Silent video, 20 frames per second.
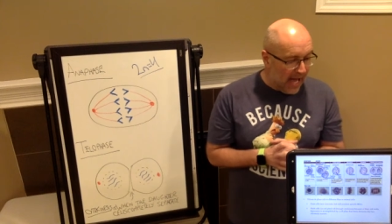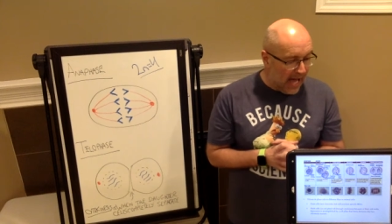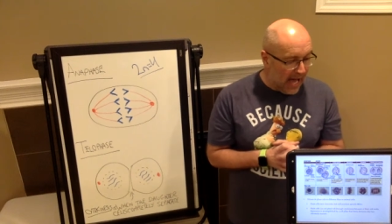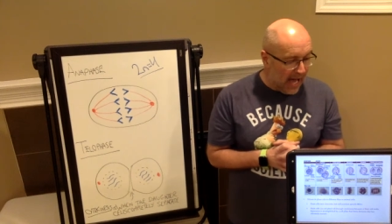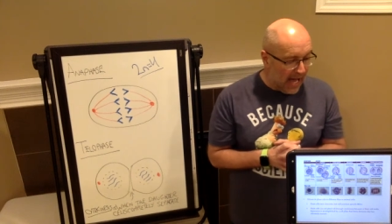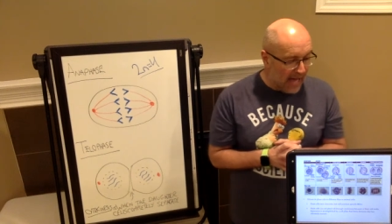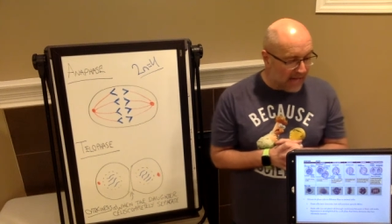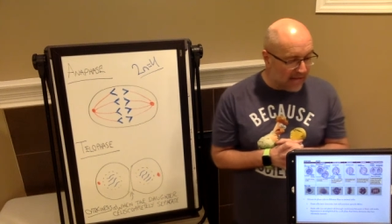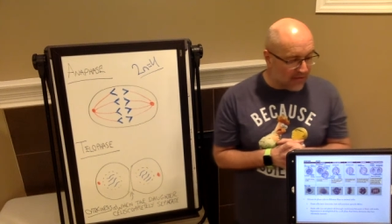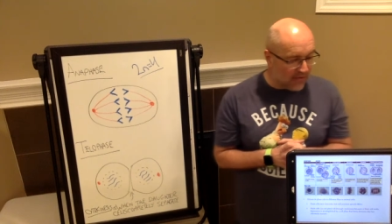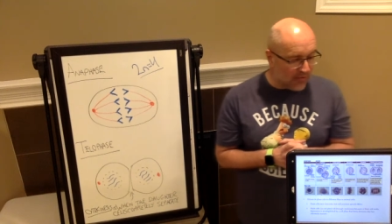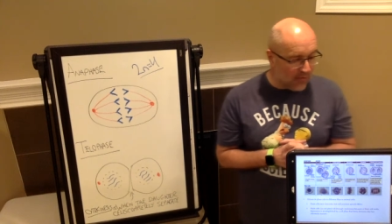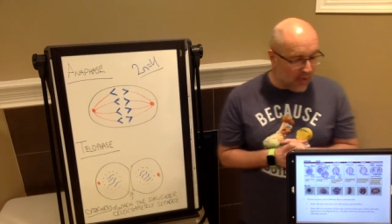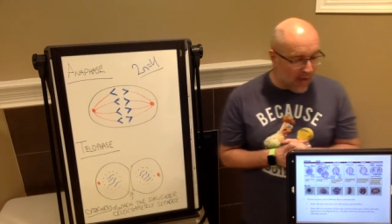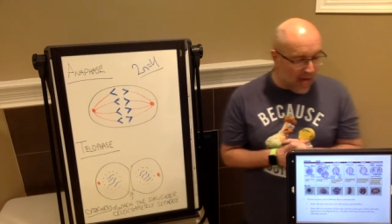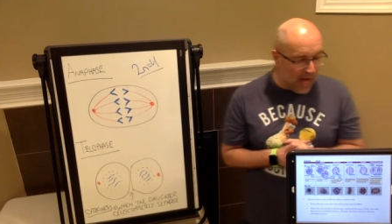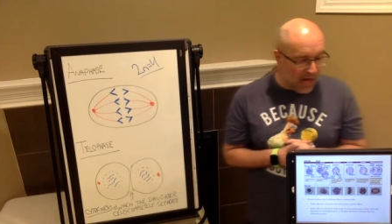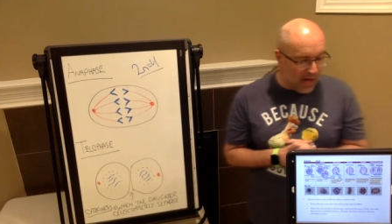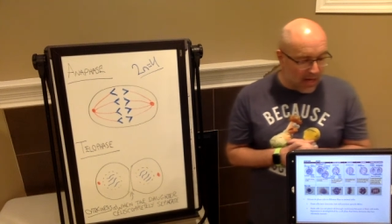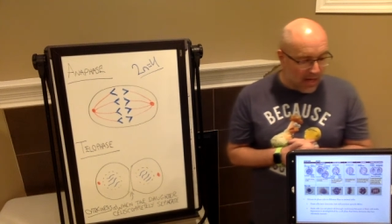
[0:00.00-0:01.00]
Uh, and as
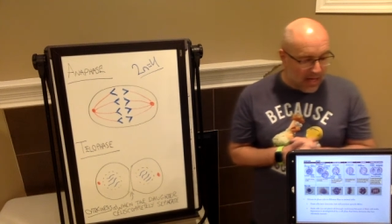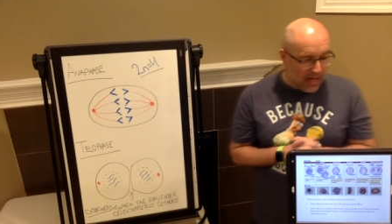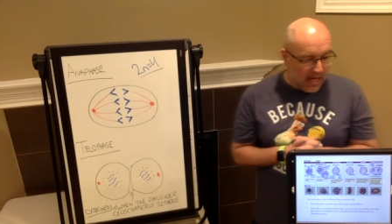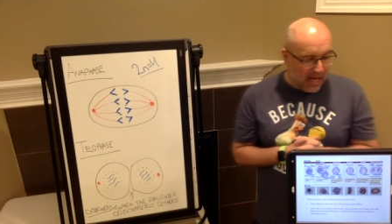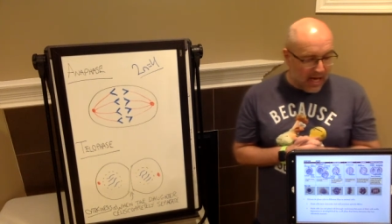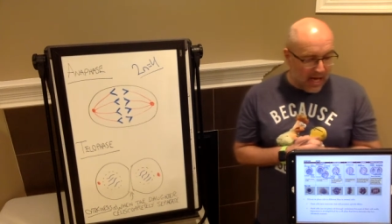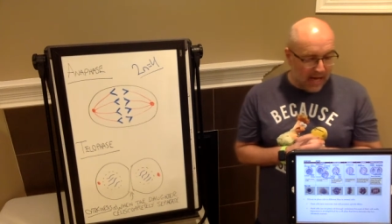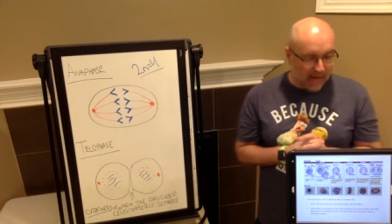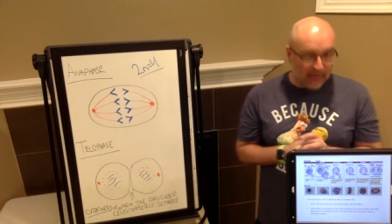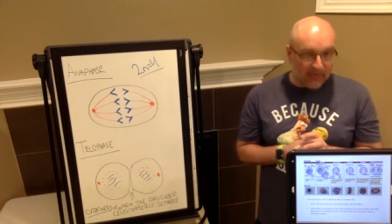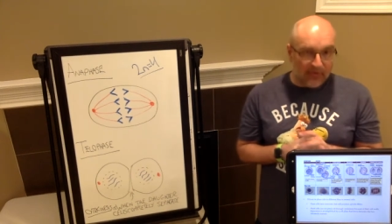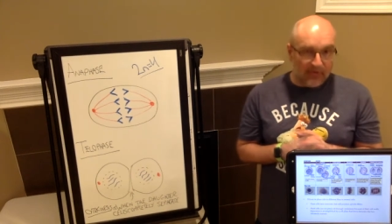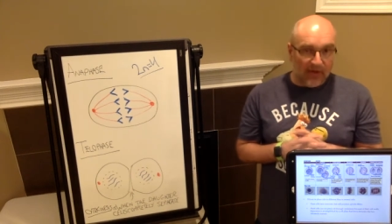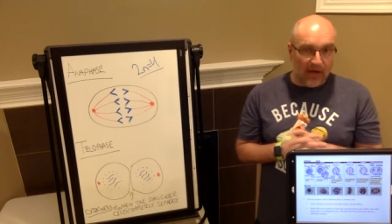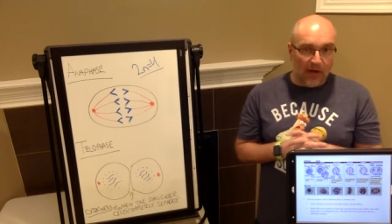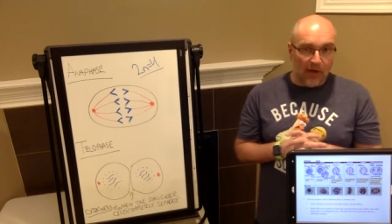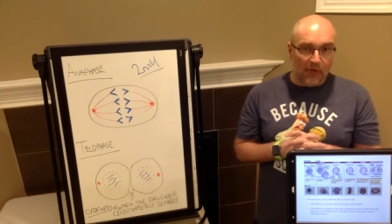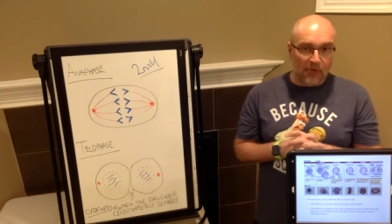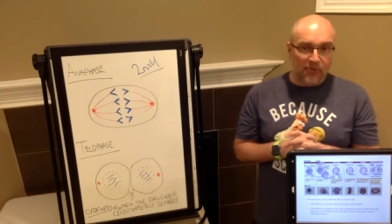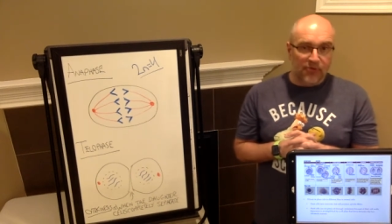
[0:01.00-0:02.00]
well, uh,
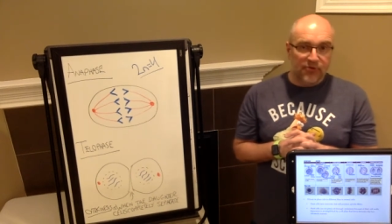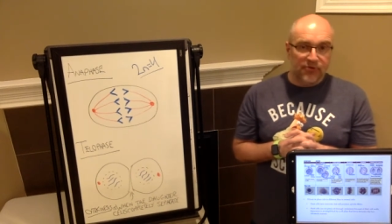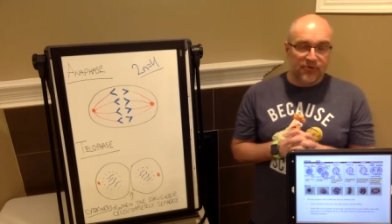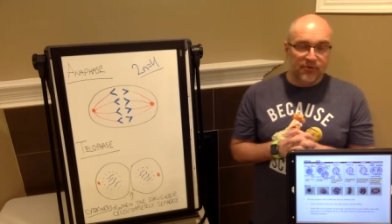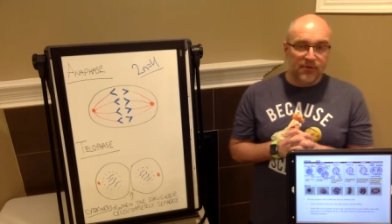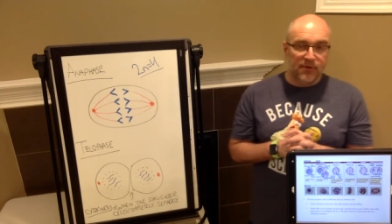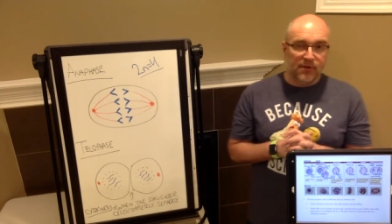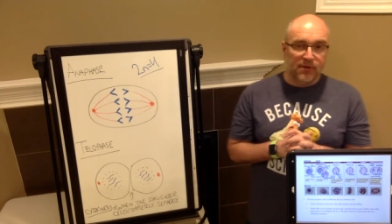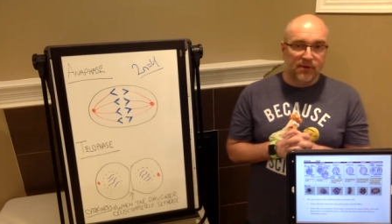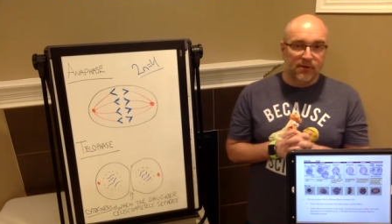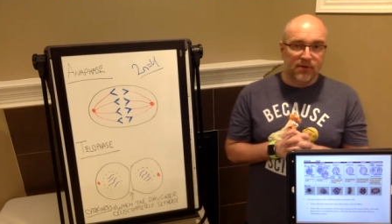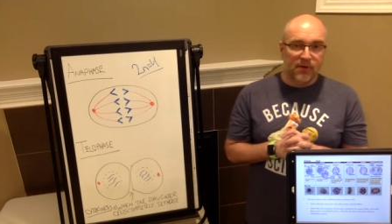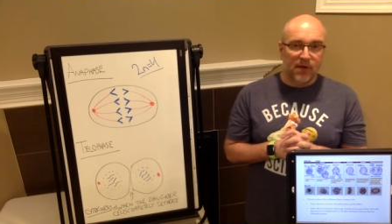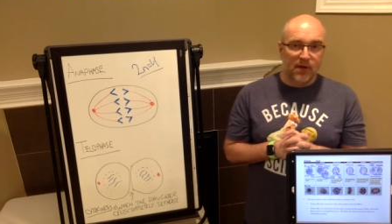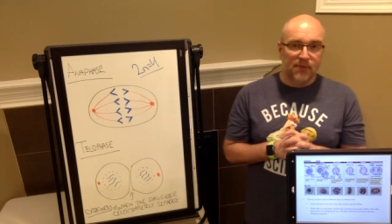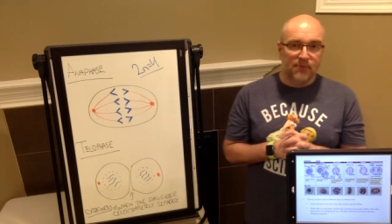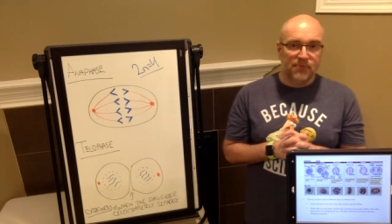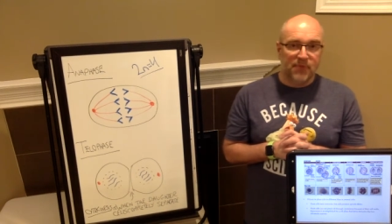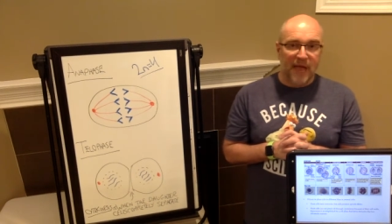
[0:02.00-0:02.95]
cells, uh, uh,